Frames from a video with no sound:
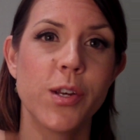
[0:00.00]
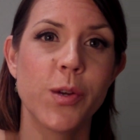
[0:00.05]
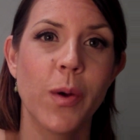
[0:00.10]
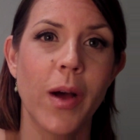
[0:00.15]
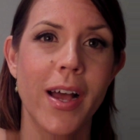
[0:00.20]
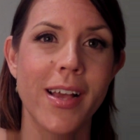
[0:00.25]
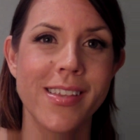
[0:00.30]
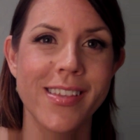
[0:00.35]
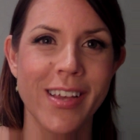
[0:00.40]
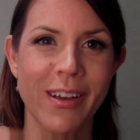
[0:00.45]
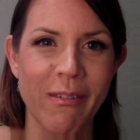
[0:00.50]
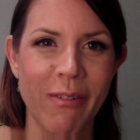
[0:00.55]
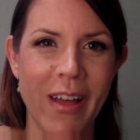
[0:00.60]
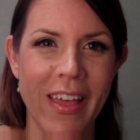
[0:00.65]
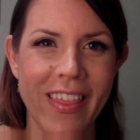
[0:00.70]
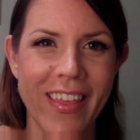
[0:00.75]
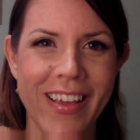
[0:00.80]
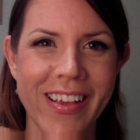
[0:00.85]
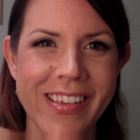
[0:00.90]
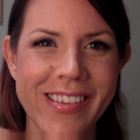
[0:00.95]
twice at
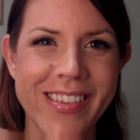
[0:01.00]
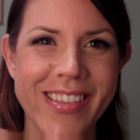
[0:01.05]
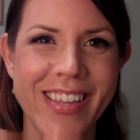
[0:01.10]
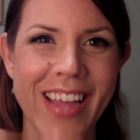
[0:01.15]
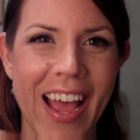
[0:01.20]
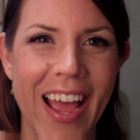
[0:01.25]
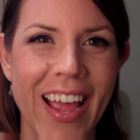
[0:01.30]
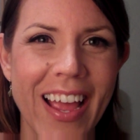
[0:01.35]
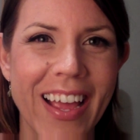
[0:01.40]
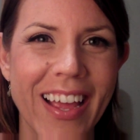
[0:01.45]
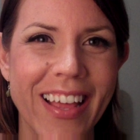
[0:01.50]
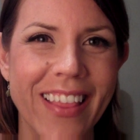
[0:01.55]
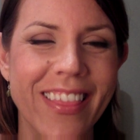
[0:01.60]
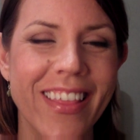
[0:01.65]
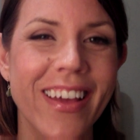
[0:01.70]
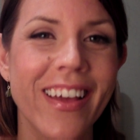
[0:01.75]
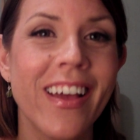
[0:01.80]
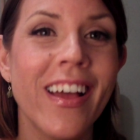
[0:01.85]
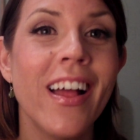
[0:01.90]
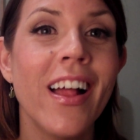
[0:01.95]
whether you're staying in
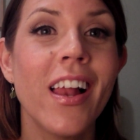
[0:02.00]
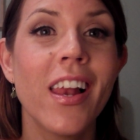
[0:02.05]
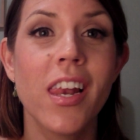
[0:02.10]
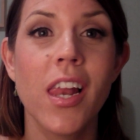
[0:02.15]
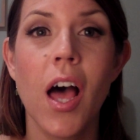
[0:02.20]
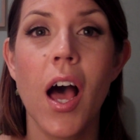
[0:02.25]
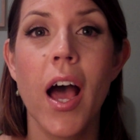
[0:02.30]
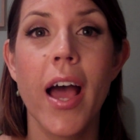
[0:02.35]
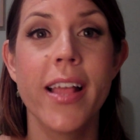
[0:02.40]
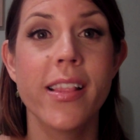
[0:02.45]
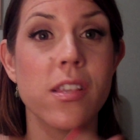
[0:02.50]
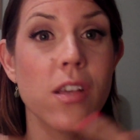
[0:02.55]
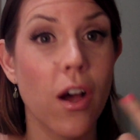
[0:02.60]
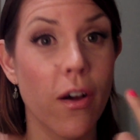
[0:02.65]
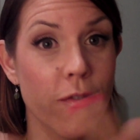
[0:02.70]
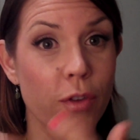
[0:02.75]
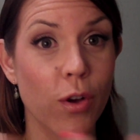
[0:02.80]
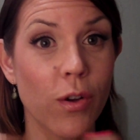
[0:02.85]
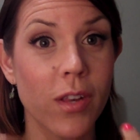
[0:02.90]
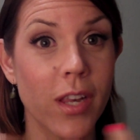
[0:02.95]
the lines
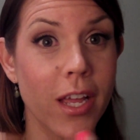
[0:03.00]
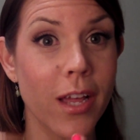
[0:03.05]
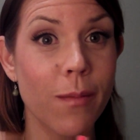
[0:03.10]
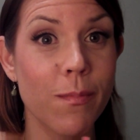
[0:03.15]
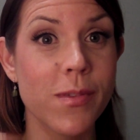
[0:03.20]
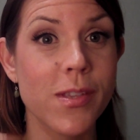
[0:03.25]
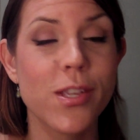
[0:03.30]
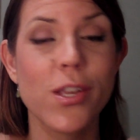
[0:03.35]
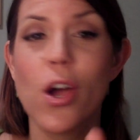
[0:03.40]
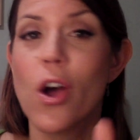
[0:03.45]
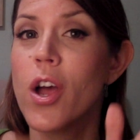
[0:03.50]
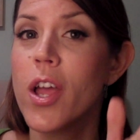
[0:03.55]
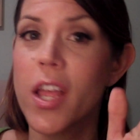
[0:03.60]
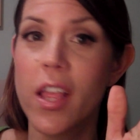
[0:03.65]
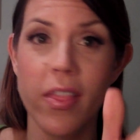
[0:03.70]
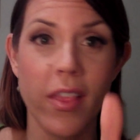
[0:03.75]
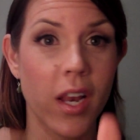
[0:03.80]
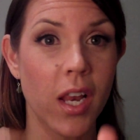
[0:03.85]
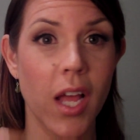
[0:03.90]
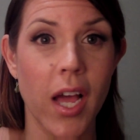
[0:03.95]
of your lips, not
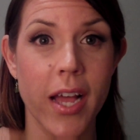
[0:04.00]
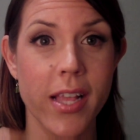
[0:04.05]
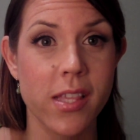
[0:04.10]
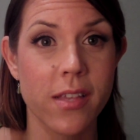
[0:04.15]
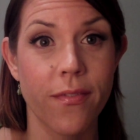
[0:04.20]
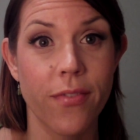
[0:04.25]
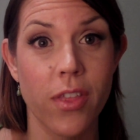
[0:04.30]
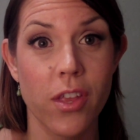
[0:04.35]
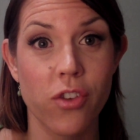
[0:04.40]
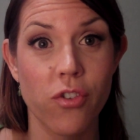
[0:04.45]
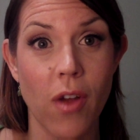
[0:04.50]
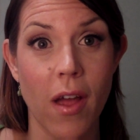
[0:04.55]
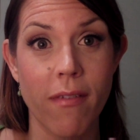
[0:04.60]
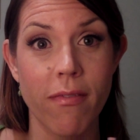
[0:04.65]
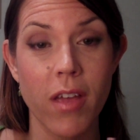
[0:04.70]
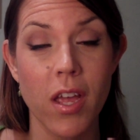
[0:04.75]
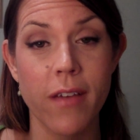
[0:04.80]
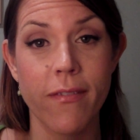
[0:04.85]
in the lines of the traffic.